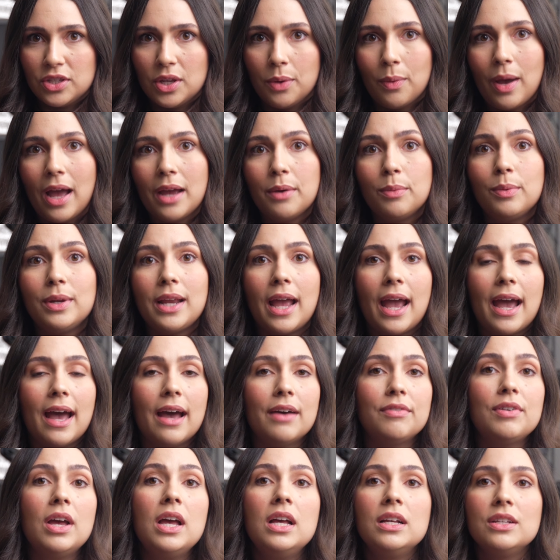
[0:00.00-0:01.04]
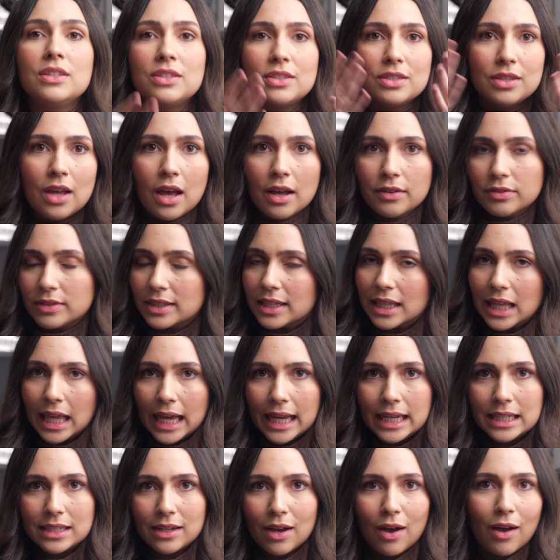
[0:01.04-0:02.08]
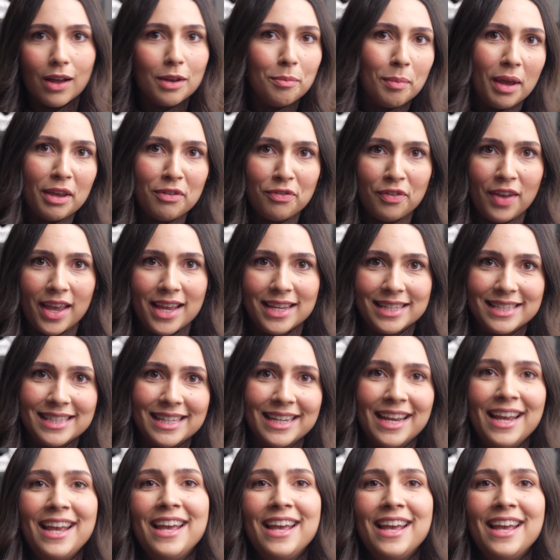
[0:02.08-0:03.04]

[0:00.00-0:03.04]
so I would have soft light on my face.